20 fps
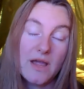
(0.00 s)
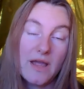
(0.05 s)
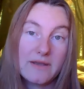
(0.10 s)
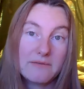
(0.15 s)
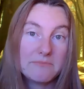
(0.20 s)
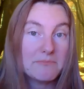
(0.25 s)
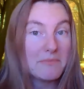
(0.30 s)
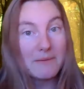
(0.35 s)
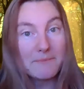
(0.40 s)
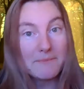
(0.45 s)

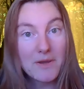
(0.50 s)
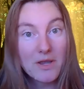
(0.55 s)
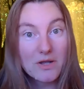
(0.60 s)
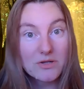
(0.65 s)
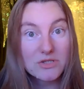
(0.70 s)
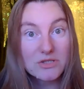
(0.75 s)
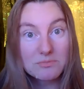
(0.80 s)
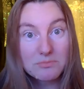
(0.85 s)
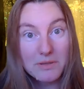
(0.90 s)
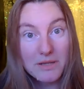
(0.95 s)
And maybe I'll
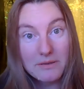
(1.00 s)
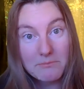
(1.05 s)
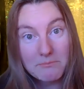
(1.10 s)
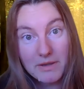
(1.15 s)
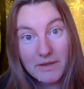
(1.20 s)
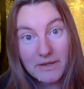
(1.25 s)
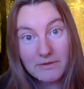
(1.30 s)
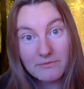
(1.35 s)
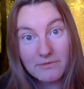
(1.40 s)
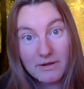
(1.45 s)
just play
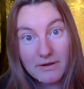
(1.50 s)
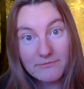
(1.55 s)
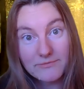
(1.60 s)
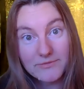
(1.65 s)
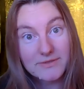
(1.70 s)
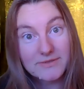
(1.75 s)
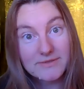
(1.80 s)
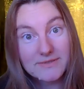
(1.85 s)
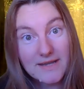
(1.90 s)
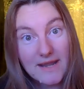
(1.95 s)
Minecraft
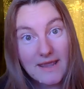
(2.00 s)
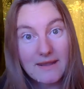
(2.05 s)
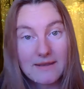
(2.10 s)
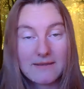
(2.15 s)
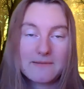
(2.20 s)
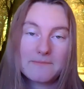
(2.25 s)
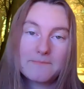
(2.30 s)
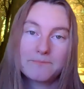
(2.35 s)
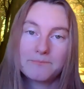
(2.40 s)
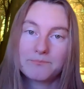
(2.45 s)

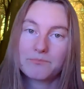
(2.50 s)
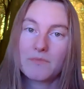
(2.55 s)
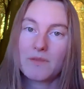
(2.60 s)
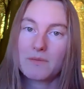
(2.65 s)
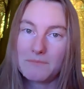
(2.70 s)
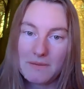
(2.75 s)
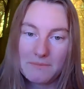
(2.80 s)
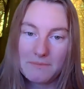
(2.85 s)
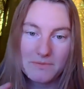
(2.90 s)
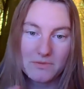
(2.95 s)
instead.
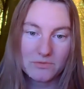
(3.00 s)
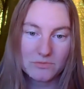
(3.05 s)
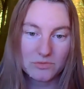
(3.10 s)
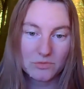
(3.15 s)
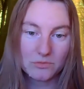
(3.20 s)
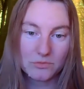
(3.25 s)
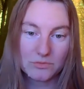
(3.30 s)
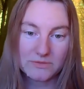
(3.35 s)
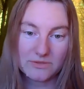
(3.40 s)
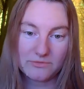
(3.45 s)
Maybe those
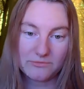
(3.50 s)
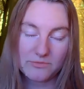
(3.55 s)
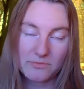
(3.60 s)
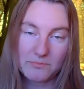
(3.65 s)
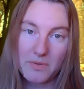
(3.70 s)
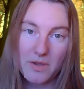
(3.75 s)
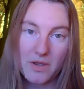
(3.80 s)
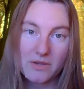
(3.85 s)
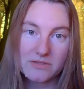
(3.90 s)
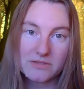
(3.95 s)
are all
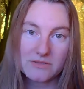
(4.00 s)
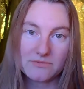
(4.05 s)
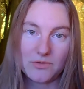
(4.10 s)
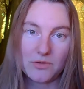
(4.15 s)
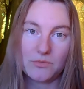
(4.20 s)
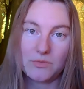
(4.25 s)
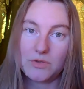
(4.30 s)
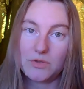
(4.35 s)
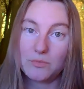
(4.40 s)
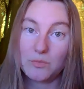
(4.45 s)
different parts of
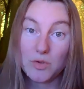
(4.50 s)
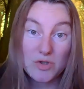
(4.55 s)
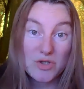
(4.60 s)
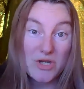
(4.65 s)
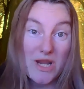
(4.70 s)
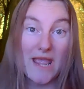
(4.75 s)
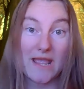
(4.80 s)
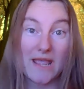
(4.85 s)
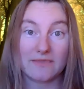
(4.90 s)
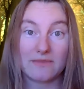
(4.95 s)
you and you want
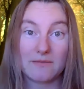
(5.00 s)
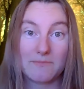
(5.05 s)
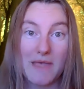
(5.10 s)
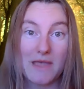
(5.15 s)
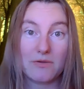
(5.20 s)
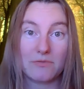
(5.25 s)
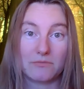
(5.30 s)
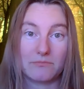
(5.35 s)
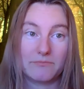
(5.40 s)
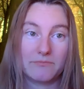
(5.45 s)
to act them
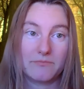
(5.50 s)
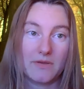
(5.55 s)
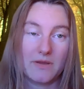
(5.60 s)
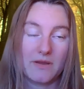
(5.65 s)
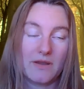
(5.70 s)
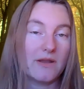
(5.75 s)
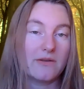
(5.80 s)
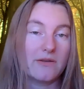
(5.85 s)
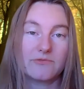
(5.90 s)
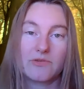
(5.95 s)
out
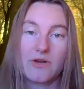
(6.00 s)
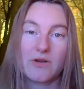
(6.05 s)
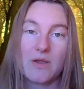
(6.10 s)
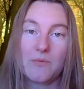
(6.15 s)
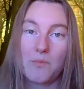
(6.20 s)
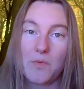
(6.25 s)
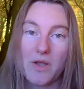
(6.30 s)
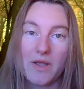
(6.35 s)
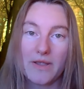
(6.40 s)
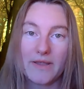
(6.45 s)
and try
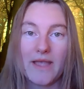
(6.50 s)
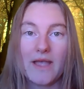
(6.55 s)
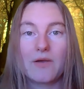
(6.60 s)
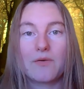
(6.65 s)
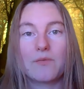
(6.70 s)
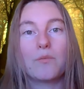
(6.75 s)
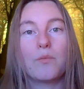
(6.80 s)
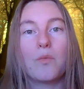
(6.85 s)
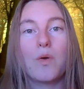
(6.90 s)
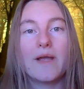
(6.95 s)
and work
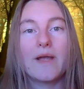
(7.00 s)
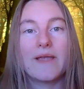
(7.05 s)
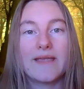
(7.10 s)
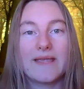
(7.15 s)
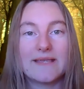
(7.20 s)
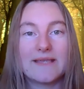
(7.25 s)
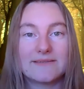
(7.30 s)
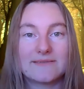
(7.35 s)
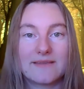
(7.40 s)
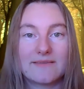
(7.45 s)
out why
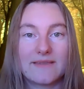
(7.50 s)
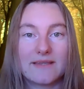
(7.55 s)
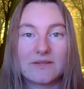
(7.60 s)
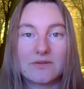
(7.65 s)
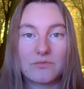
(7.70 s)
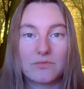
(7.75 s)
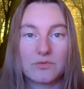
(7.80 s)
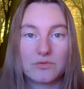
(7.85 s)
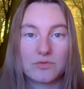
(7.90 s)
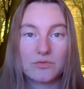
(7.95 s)
it is that they
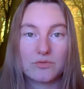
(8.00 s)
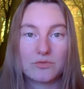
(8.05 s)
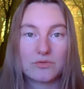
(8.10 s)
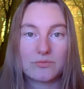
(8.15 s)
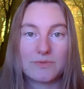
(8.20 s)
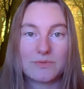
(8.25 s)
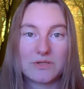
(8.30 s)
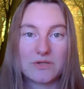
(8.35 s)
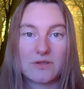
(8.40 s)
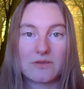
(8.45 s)
don't talk
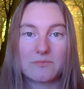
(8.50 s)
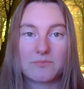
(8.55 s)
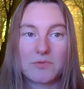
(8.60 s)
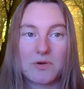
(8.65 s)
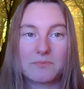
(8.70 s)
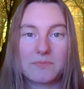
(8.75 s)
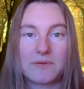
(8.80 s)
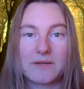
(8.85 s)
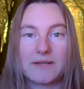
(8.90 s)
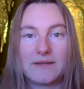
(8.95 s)
to each other
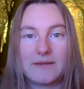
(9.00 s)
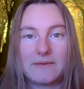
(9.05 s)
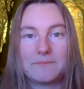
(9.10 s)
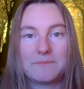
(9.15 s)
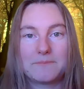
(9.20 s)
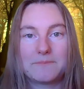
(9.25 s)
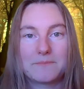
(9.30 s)
properly.